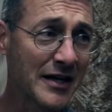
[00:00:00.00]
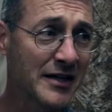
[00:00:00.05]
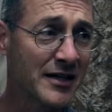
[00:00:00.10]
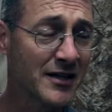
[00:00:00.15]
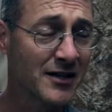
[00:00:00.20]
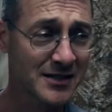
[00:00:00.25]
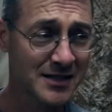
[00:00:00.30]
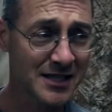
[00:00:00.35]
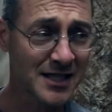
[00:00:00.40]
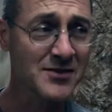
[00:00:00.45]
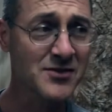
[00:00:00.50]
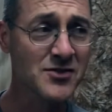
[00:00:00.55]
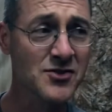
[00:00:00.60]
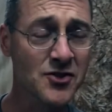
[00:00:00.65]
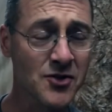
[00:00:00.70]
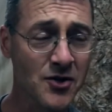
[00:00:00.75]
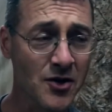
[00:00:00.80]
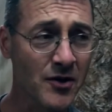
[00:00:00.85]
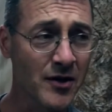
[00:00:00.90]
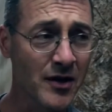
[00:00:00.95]
here. It tends to
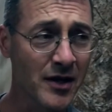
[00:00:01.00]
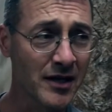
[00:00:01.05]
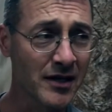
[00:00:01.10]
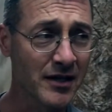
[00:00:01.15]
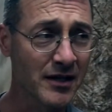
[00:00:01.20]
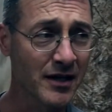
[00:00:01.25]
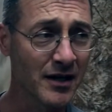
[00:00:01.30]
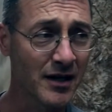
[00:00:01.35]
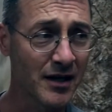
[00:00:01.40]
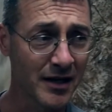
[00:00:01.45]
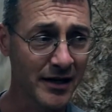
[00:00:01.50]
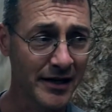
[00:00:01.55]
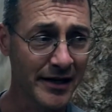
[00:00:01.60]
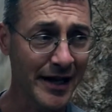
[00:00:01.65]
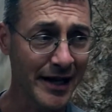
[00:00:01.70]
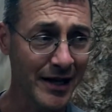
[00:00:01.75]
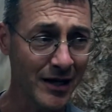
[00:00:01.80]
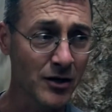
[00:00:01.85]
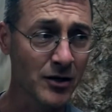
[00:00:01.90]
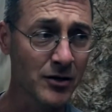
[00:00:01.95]
grow on
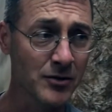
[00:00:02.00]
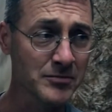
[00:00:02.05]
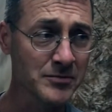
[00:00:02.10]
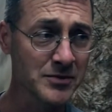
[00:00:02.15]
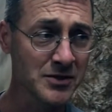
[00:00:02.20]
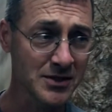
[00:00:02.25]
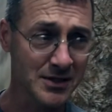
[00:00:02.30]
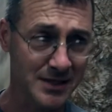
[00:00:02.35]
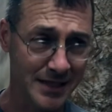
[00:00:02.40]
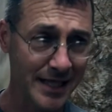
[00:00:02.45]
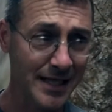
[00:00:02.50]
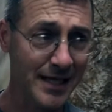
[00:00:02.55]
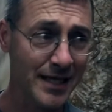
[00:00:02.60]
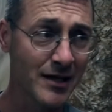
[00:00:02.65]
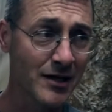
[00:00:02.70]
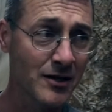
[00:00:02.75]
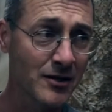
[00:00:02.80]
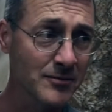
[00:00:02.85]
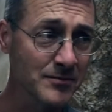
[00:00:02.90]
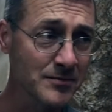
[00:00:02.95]
elms, dead
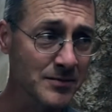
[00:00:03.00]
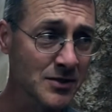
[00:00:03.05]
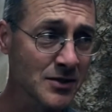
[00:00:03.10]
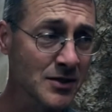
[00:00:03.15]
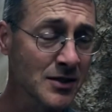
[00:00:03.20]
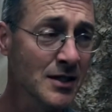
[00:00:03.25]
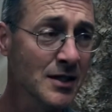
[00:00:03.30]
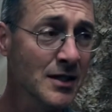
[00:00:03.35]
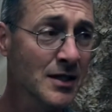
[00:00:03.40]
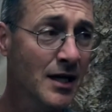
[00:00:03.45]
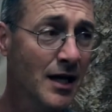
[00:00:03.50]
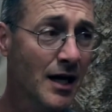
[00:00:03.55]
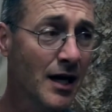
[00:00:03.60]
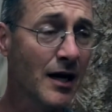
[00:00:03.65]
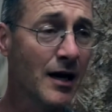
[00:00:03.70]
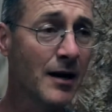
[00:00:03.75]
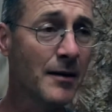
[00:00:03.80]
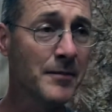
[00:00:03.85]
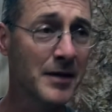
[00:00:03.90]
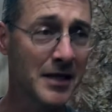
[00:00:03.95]
elms,
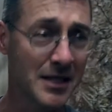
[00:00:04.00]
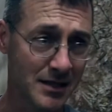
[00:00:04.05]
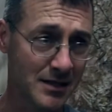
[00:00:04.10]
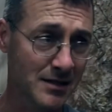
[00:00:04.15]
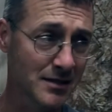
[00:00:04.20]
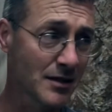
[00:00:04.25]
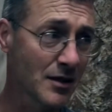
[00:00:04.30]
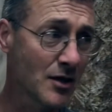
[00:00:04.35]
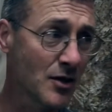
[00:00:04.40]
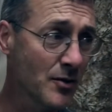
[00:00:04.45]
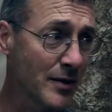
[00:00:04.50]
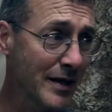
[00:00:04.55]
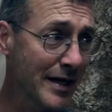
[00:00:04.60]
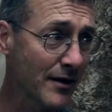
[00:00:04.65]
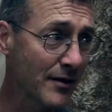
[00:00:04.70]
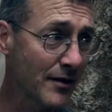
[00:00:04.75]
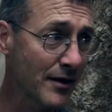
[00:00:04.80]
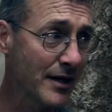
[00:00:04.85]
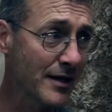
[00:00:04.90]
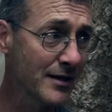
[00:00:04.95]
in low
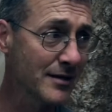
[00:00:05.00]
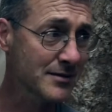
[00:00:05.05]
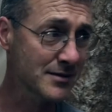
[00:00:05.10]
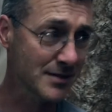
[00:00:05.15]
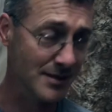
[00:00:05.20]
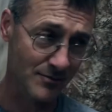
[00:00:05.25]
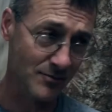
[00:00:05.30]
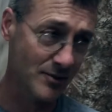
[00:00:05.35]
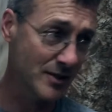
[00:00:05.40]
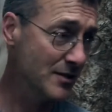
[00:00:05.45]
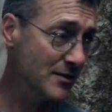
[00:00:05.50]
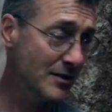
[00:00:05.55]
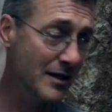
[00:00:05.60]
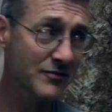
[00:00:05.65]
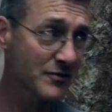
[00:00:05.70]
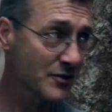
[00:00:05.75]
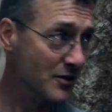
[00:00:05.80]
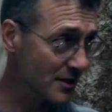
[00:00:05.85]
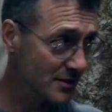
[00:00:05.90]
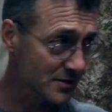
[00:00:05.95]
areas, and we do
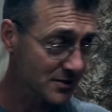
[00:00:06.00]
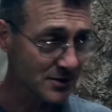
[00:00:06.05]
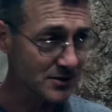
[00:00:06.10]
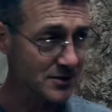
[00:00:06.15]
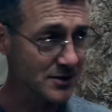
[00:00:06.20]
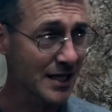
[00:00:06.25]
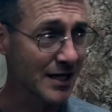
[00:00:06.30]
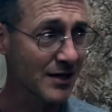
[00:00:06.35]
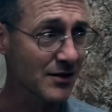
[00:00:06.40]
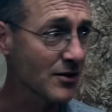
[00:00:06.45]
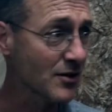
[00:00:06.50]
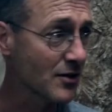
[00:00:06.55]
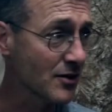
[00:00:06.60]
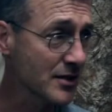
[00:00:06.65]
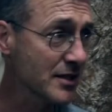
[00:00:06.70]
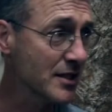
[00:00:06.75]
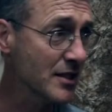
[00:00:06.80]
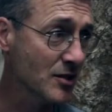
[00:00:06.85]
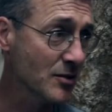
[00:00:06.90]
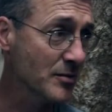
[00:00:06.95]
have clusters down
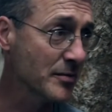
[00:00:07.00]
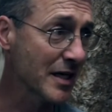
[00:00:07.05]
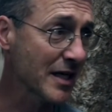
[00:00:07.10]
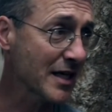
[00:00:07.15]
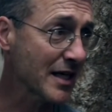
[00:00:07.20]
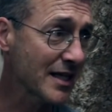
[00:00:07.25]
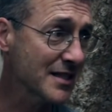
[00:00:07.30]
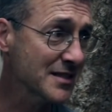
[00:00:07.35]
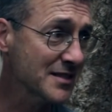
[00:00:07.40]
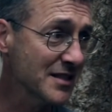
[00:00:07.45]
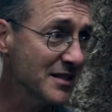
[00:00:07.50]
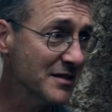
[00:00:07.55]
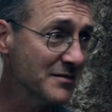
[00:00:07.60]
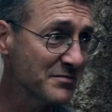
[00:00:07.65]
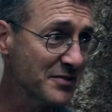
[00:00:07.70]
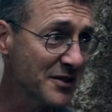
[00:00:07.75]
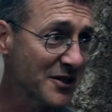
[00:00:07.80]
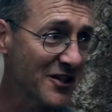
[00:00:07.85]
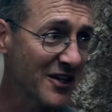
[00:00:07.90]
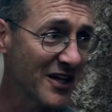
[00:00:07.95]
along Killbuck. I see them
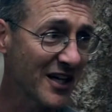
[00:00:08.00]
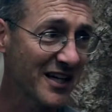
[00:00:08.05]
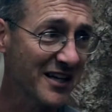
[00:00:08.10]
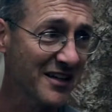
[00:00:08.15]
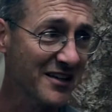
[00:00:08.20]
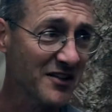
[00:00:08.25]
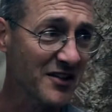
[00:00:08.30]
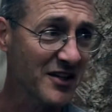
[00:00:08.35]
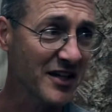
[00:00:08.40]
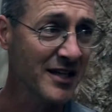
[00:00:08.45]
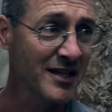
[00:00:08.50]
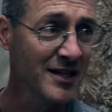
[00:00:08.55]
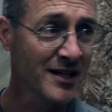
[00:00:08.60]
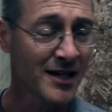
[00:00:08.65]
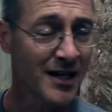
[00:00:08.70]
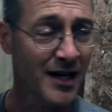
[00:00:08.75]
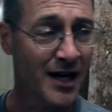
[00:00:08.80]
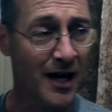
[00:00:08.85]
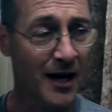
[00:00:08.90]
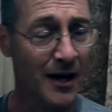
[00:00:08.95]
periodically.
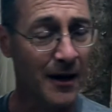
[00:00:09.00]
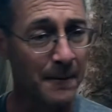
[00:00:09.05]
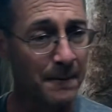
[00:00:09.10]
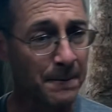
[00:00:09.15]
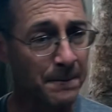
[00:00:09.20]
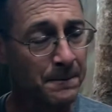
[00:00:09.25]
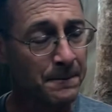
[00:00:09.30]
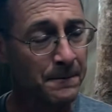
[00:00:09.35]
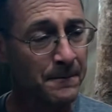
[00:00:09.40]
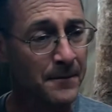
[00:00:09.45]
And